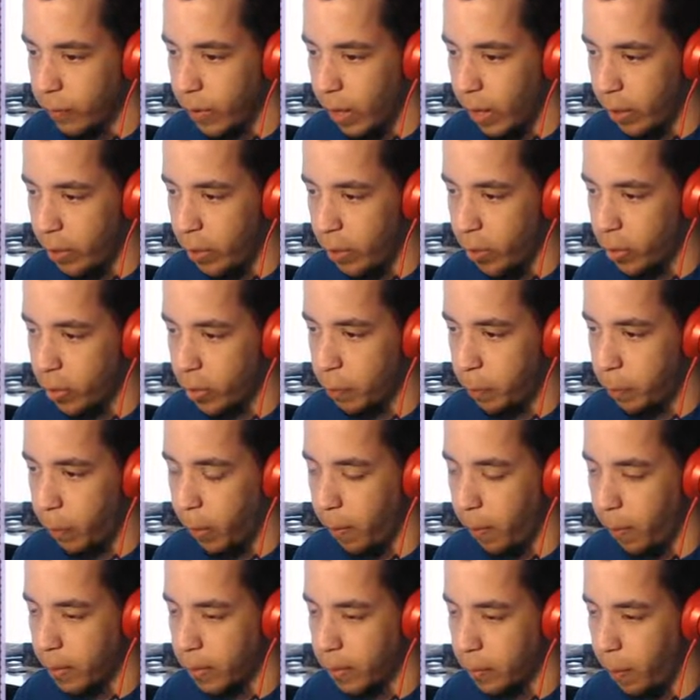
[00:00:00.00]
A huge
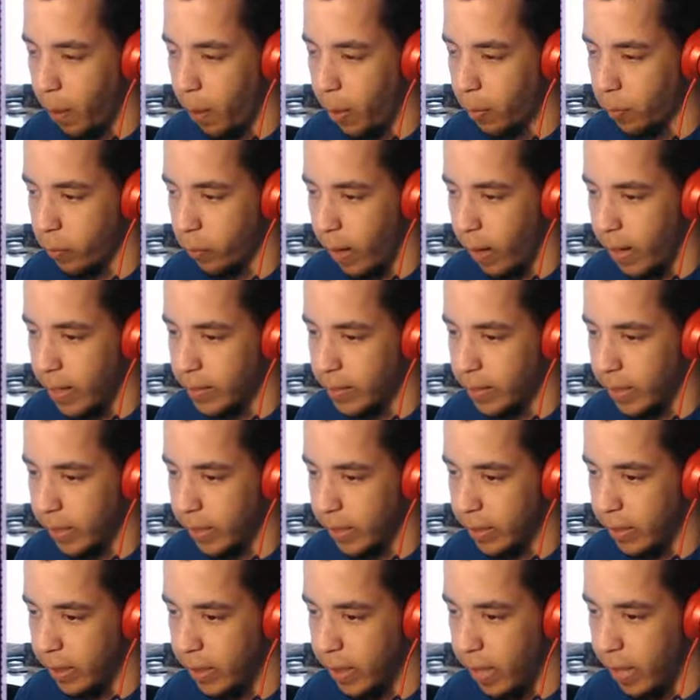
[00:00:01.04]
plume of smoke
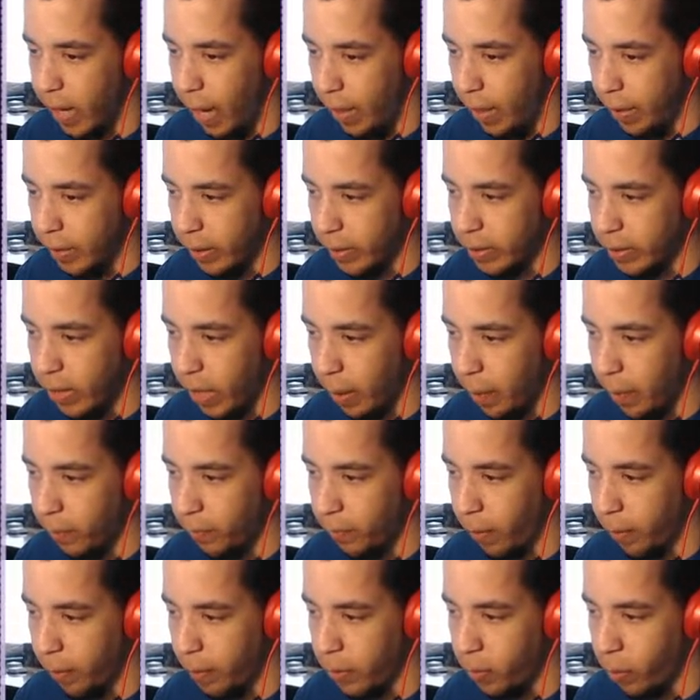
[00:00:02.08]
rising. I think it's coming
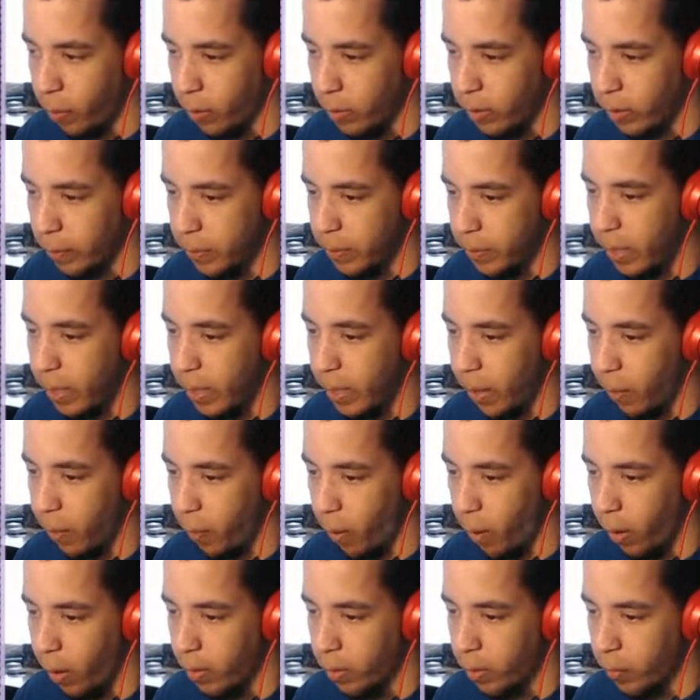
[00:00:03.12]
from the North Obsidian
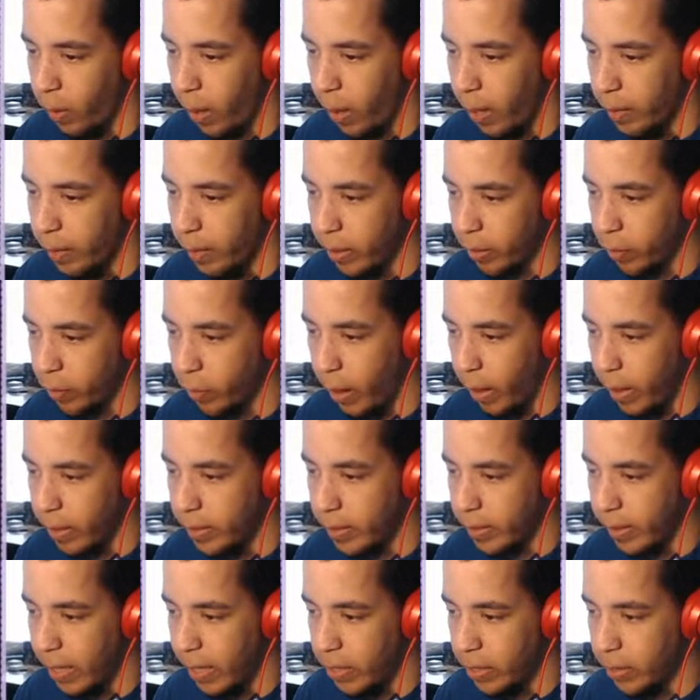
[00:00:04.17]
Ward, right at the Grand
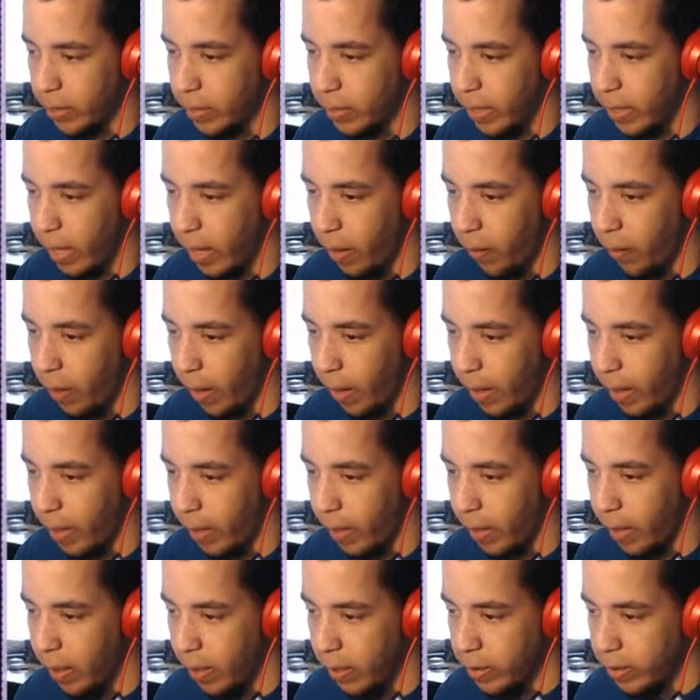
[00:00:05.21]
Station stairway.
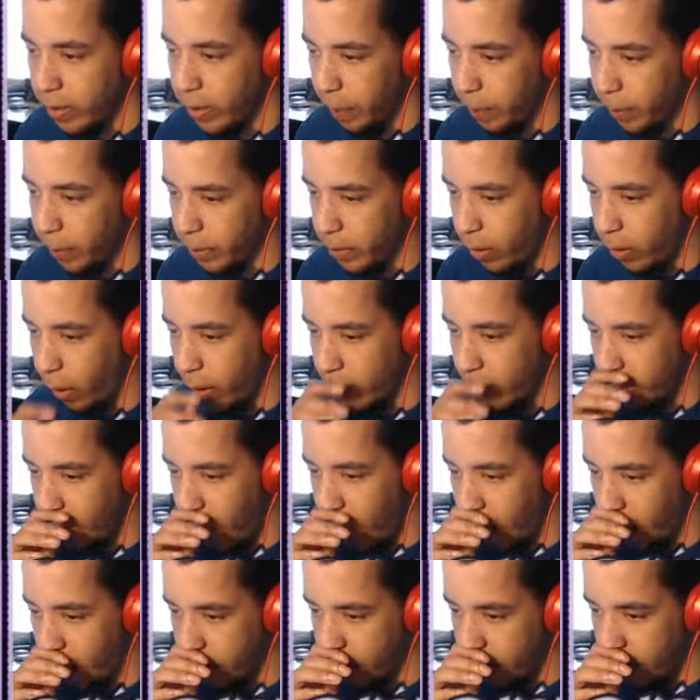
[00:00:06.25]
Something's going
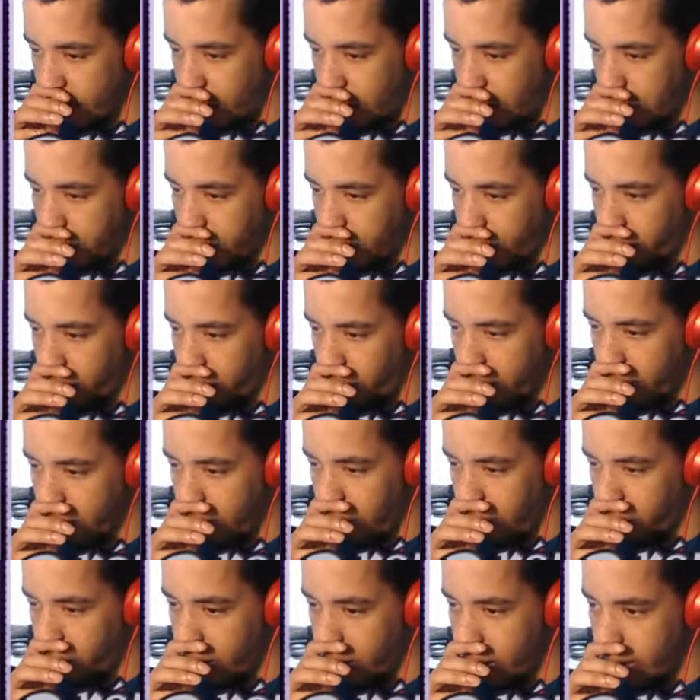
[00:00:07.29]
down, and I'm gonna find
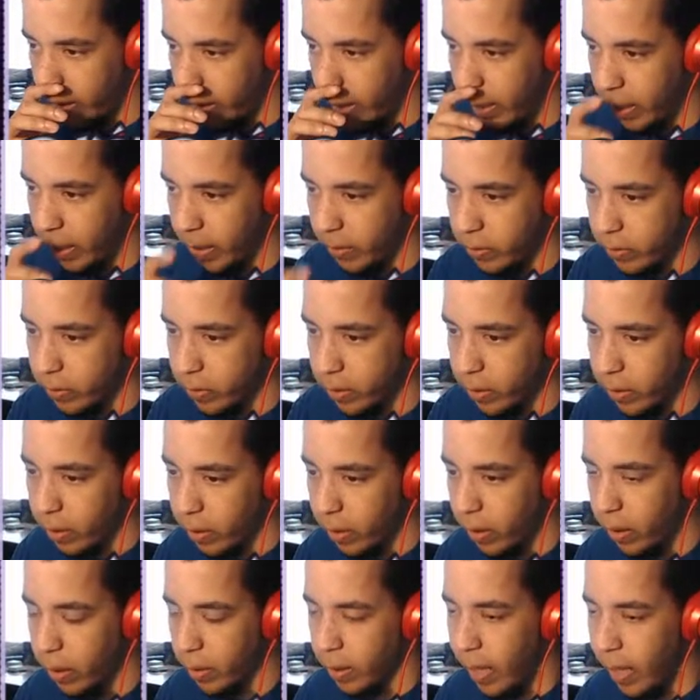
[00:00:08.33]
out what it is.
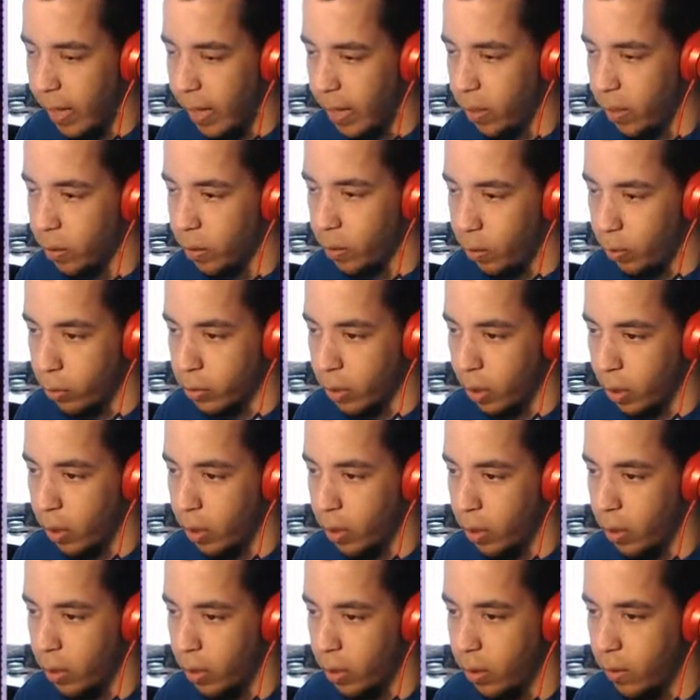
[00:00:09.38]
Later,
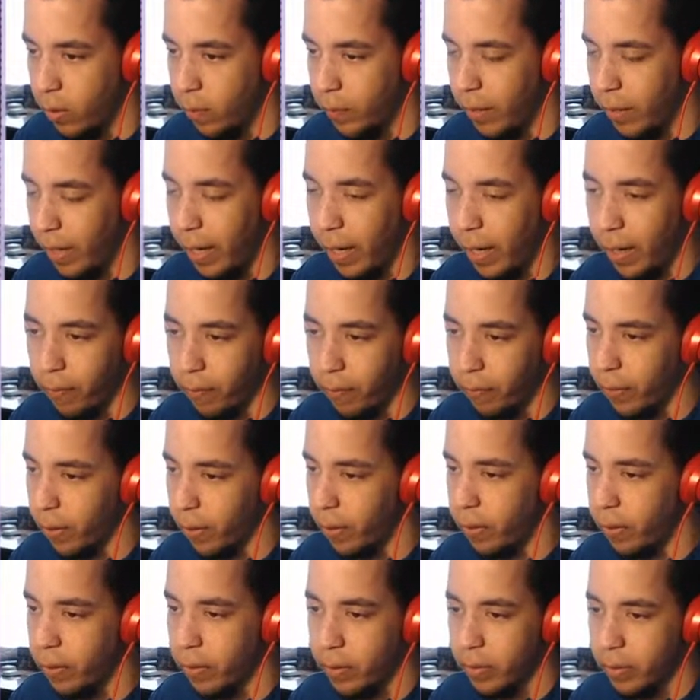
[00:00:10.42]
loser. I hate Fern.
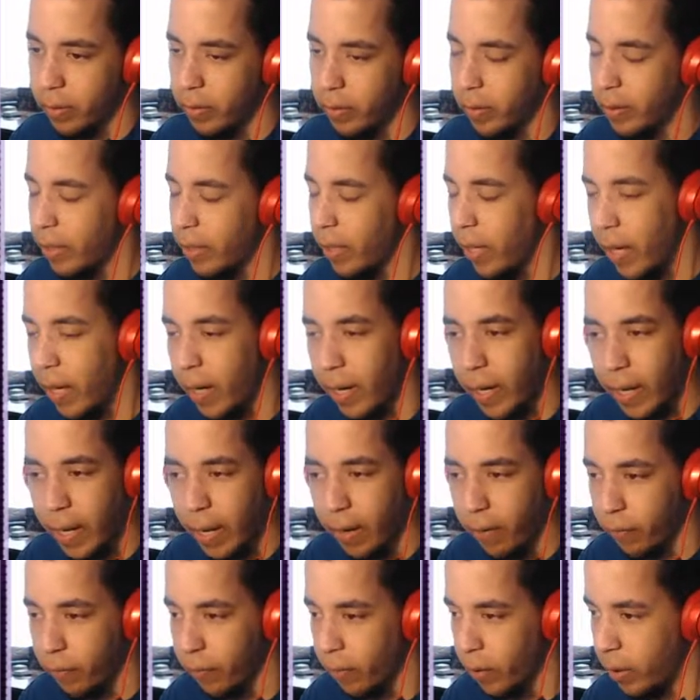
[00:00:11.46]
God, I
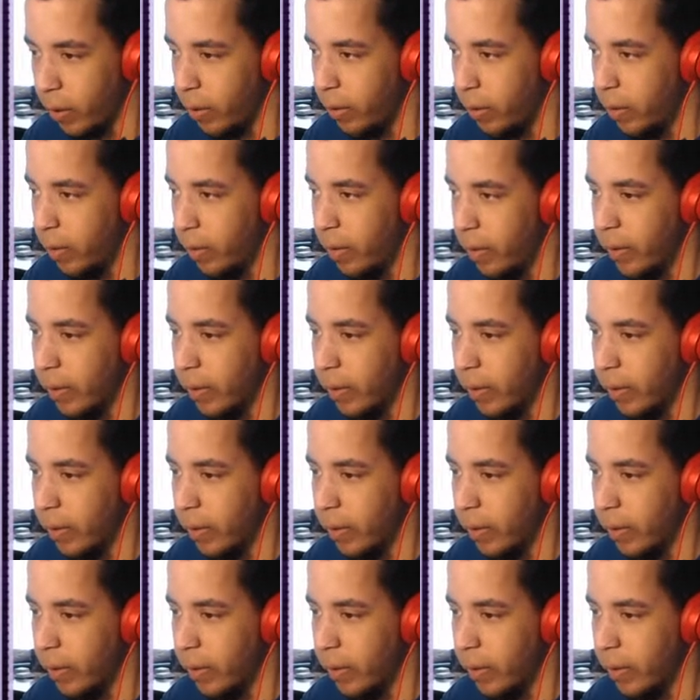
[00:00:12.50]
hate Fern.